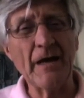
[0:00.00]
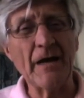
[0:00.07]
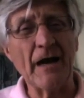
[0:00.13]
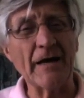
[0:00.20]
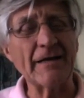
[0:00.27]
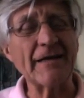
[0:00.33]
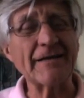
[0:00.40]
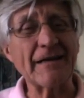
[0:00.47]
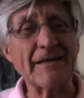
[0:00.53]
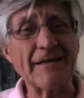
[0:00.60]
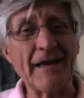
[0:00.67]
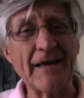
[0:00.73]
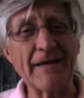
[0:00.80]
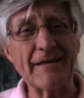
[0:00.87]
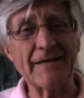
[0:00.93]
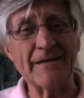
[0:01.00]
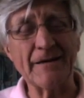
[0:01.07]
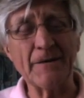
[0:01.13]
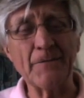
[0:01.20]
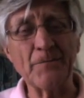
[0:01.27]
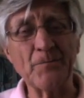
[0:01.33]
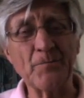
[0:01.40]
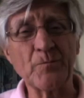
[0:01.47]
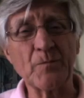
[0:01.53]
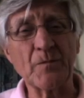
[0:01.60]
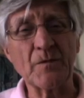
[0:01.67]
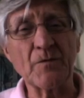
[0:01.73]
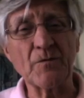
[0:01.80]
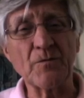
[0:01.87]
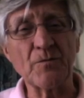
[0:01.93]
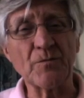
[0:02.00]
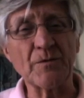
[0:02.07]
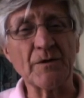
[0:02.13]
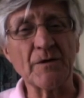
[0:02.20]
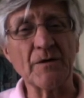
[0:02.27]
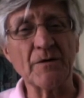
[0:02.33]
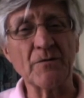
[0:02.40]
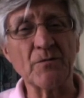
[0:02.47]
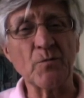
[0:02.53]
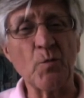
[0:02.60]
I'd like to thank the the